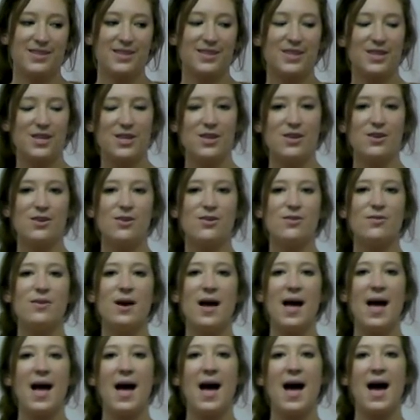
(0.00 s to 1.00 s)
Tew
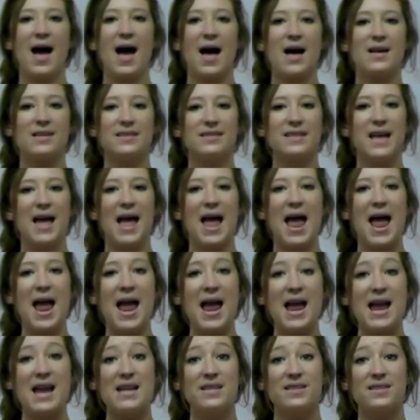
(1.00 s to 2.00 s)
has
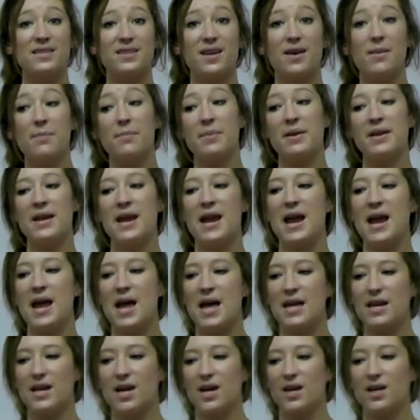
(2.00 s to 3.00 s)
eight
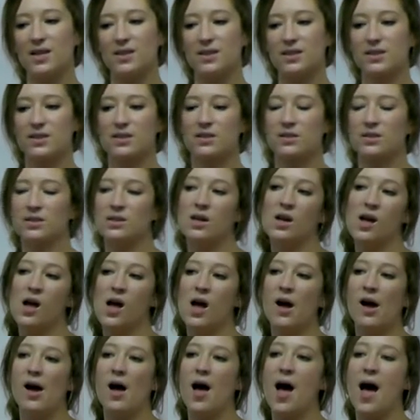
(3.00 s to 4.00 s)
bananas.
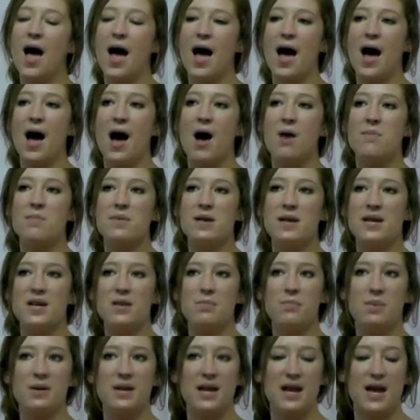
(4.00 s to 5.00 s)
How
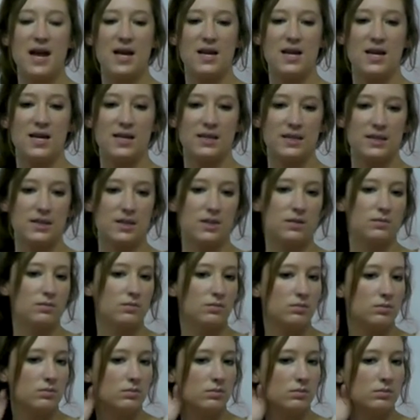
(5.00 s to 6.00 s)
many bananas?
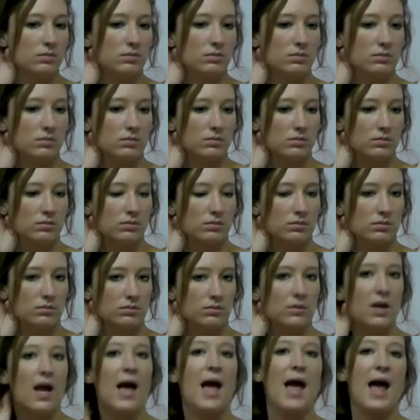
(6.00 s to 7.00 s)

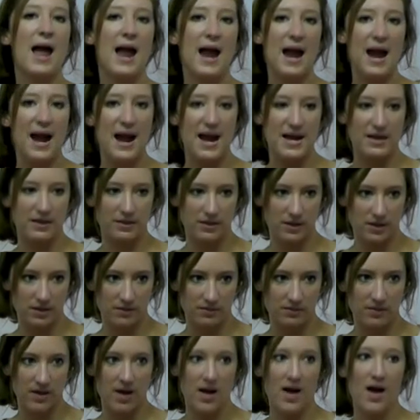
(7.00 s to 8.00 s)
Eight. Eight.
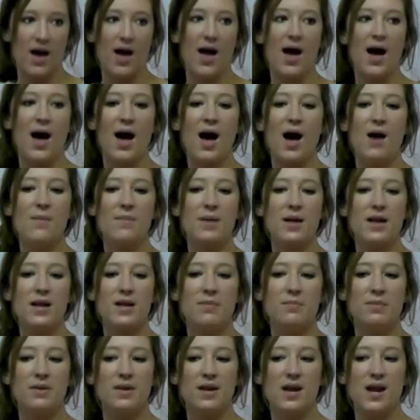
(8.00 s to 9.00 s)
How
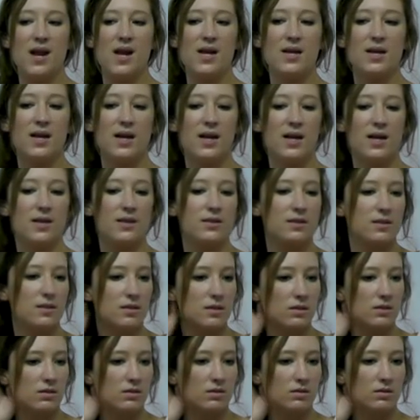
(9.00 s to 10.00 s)
many bananas?
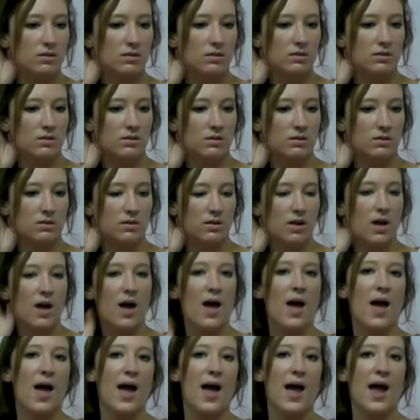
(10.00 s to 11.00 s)

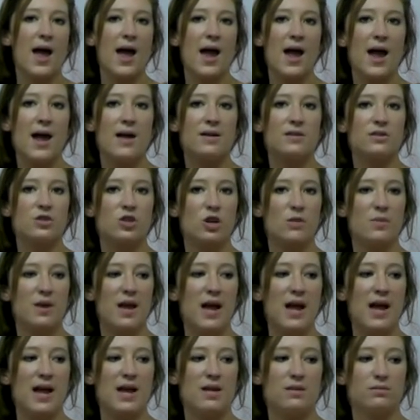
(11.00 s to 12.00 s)
Eight. Eight. Show me
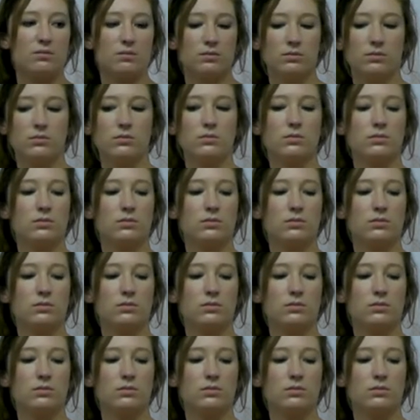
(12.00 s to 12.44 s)
eight.